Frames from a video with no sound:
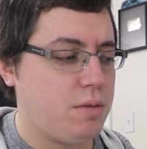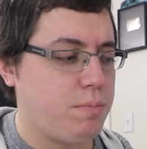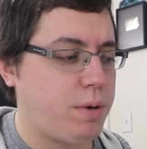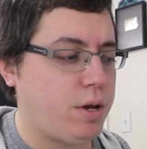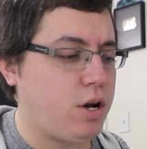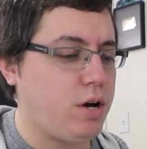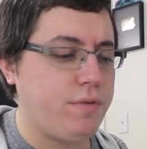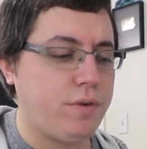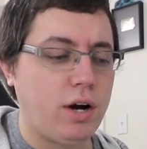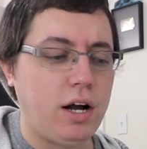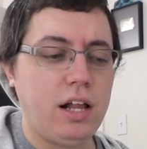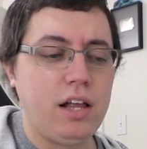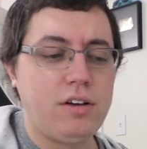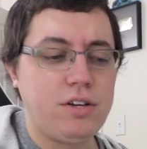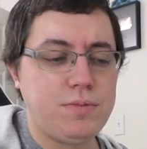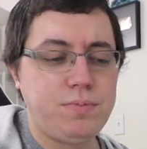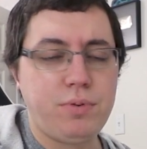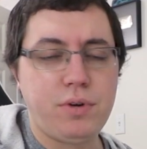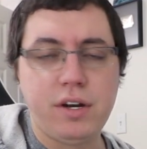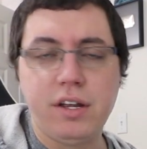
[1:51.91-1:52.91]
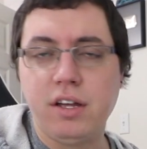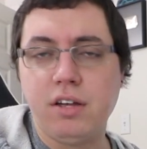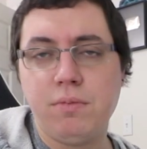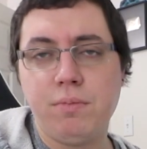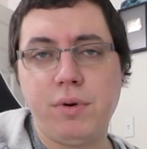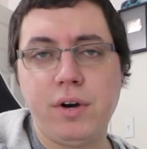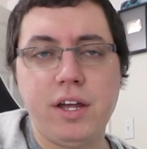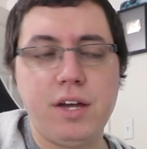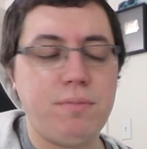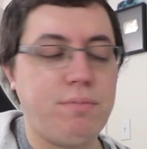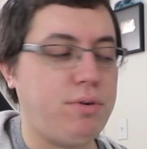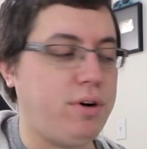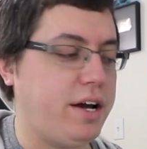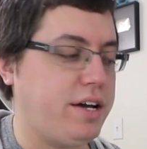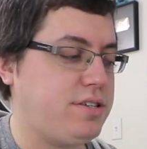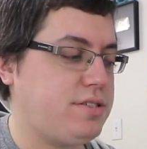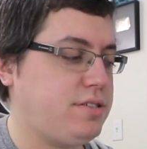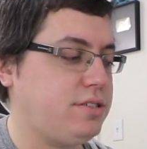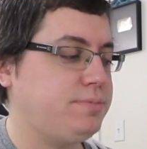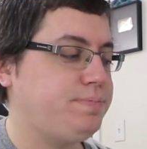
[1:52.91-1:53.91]
But overall, I was pretty
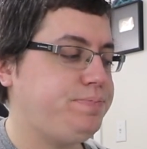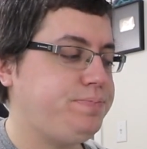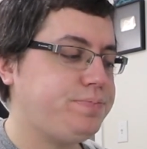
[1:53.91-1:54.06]
impressed.